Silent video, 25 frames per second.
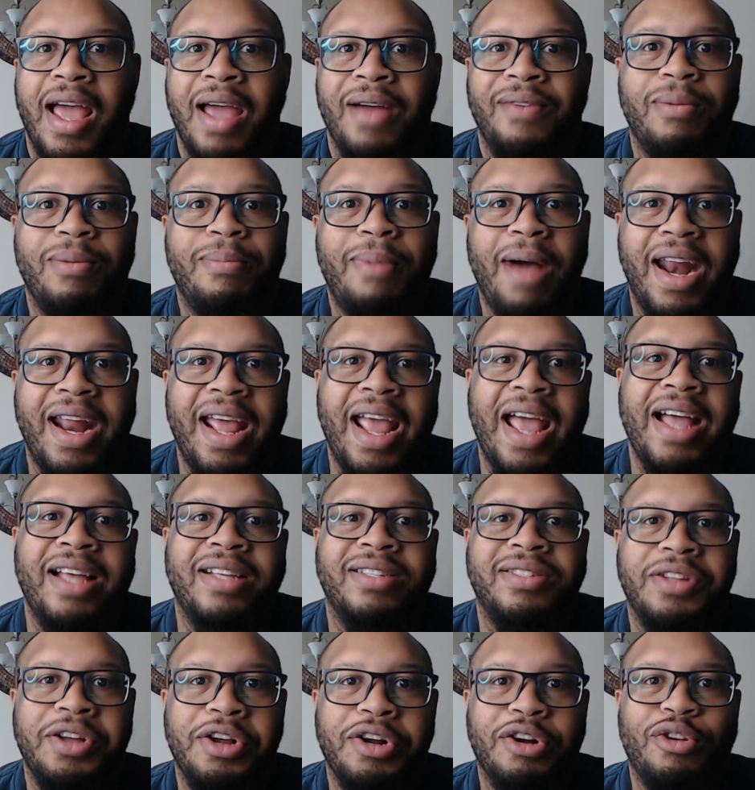Everybody
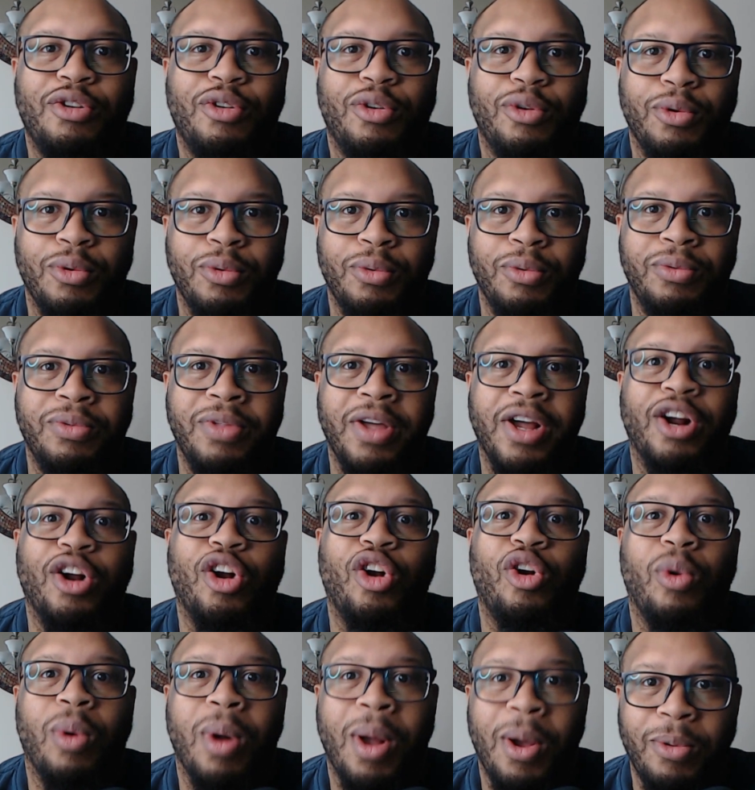has their crew, their
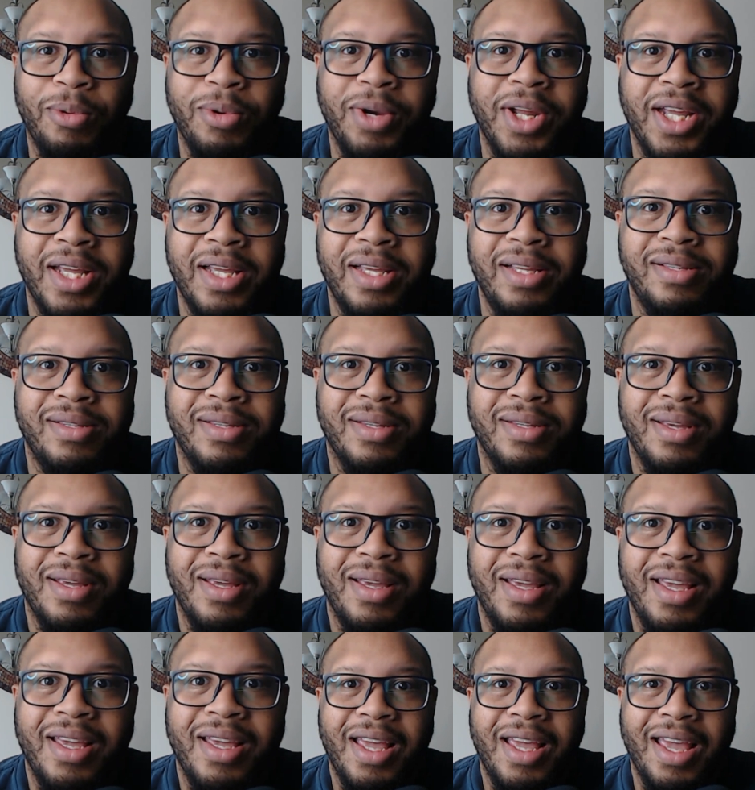cronies,
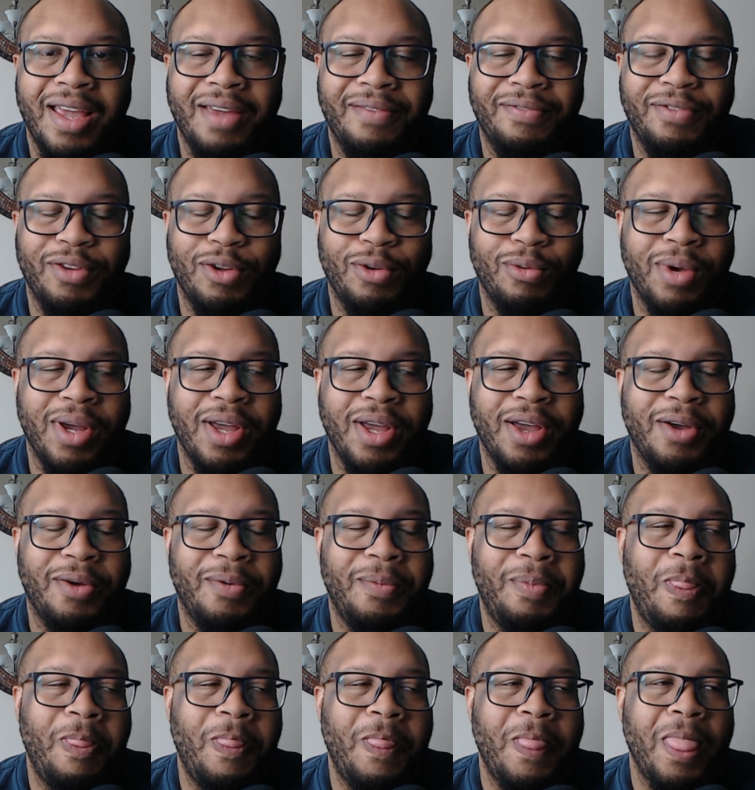if you will.